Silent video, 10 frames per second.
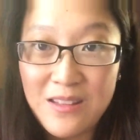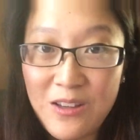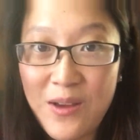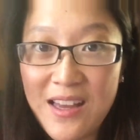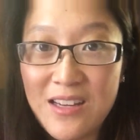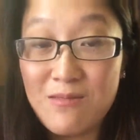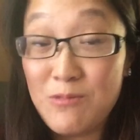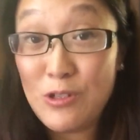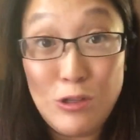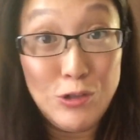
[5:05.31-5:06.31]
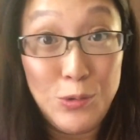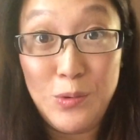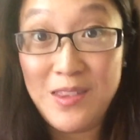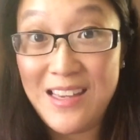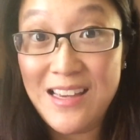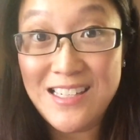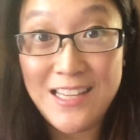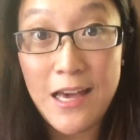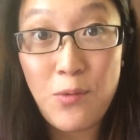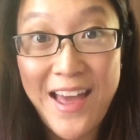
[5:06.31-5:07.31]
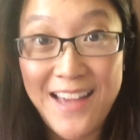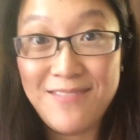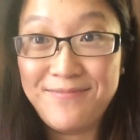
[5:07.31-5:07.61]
let's go ahead and do the DIY.